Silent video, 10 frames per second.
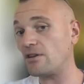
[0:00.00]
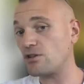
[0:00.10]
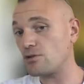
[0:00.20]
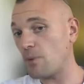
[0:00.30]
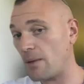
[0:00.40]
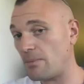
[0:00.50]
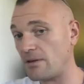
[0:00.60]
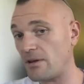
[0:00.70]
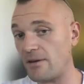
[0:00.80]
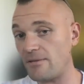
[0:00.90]
This is my
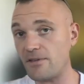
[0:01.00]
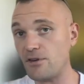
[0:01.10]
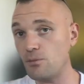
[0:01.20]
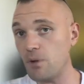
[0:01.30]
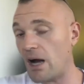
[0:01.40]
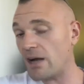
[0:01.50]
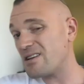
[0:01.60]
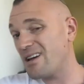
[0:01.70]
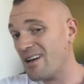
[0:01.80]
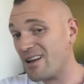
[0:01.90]
opinion on 52 blocks.
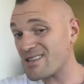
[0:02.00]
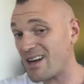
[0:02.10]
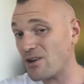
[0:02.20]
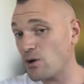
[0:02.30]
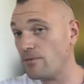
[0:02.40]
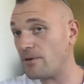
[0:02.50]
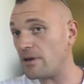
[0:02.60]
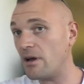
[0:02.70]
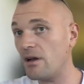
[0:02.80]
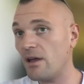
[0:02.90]
It's kind of
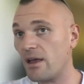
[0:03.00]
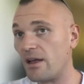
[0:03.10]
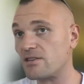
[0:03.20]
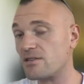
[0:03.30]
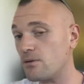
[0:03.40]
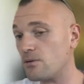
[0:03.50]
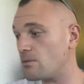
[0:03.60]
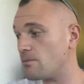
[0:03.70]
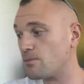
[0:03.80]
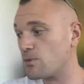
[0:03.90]
goofy. It's
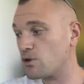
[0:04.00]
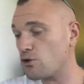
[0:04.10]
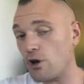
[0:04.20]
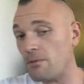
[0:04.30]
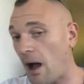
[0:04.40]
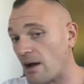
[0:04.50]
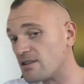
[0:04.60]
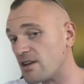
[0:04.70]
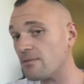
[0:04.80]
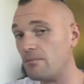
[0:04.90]
dirty
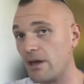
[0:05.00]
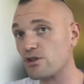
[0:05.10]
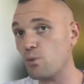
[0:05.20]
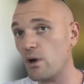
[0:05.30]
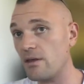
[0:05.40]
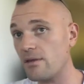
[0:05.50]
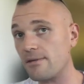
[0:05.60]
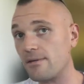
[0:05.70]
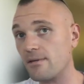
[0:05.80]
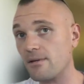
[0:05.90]
boxing mixed with
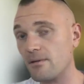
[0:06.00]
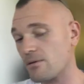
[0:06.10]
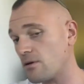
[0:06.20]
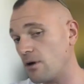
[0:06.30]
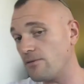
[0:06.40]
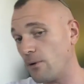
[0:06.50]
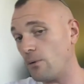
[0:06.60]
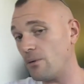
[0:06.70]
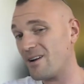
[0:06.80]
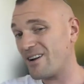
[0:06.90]
kung
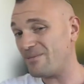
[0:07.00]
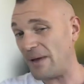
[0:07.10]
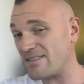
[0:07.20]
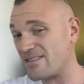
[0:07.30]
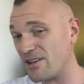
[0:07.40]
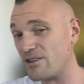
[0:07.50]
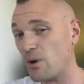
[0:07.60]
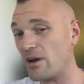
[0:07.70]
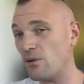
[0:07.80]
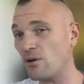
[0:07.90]
fu, basically, is
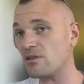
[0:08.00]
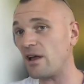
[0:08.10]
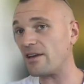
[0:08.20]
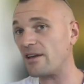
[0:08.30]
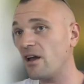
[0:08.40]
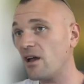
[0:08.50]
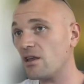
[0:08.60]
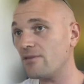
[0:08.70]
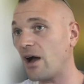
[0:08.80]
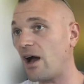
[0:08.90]
what it looks like.
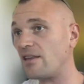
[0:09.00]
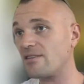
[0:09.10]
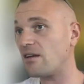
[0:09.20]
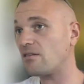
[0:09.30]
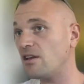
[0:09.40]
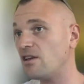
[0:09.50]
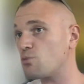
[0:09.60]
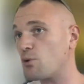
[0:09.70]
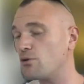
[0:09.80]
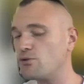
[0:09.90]
You've got
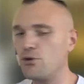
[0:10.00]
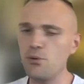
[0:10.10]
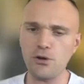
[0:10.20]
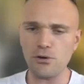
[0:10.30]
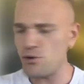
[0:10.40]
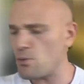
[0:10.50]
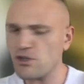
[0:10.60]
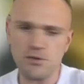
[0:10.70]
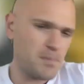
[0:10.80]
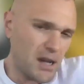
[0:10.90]
techniques where you're doing
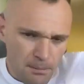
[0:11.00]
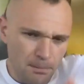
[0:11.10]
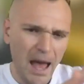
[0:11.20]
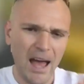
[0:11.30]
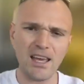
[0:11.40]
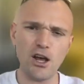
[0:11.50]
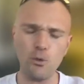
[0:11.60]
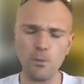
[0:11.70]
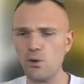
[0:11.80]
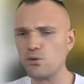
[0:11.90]
spinning back
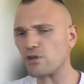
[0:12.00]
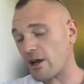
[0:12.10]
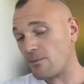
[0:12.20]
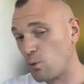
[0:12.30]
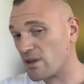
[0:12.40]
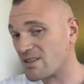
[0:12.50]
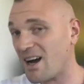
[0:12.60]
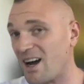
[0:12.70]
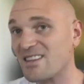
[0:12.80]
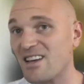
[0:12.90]
elbows, like a Muay
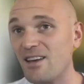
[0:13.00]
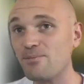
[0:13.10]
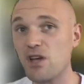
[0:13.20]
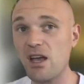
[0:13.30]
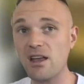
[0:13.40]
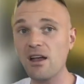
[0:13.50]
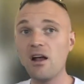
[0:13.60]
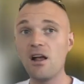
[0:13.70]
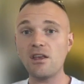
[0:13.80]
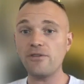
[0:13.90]
Thai type thing.
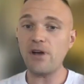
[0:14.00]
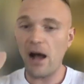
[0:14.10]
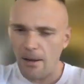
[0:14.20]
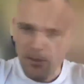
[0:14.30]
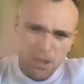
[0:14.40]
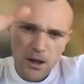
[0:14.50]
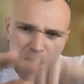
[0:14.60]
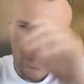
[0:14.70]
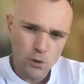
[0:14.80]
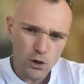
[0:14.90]
You've got,
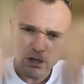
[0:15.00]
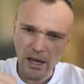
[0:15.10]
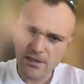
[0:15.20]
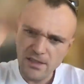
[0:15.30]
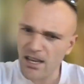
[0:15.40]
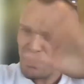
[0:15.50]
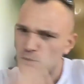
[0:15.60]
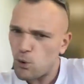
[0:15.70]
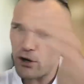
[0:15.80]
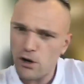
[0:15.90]
it looks like this,
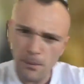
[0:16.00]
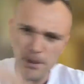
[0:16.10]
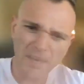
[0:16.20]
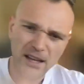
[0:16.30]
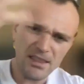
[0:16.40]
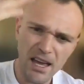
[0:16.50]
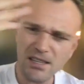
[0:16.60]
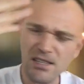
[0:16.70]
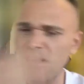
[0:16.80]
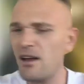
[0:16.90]
where you're coming like
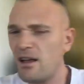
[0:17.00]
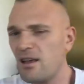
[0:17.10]
this.